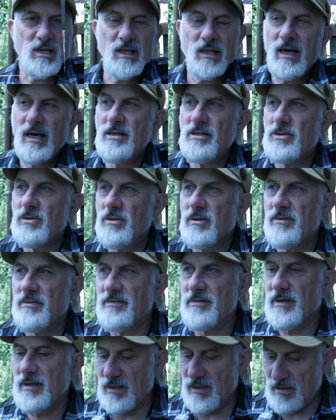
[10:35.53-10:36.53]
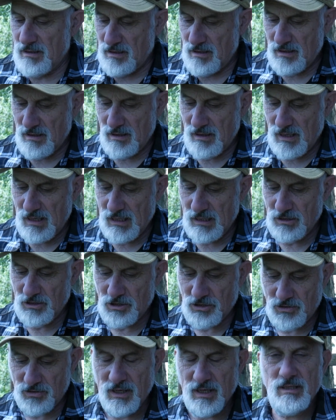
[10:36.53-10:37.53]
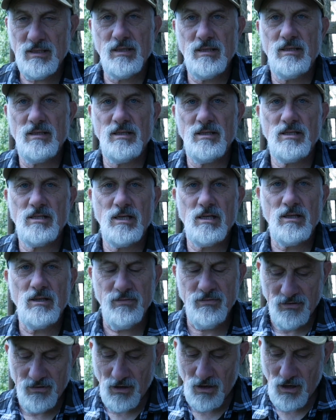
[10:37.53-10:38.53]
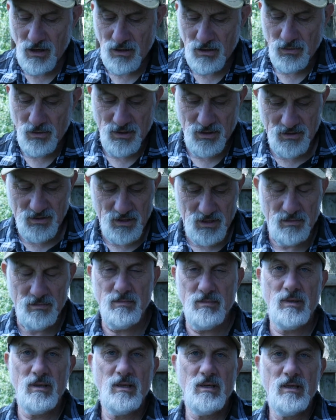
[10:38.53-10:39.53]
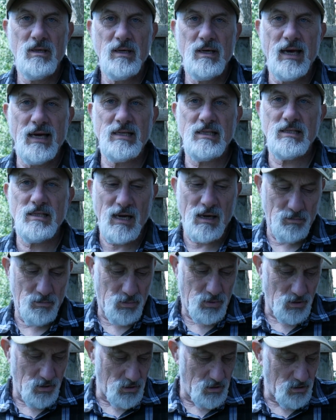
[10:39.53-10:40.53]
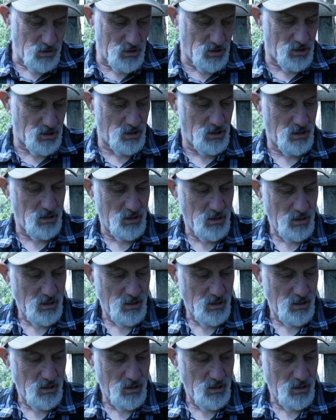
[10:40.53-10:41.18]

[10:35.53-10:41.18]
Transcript: I'd like to have illustrated this little vlog with some examples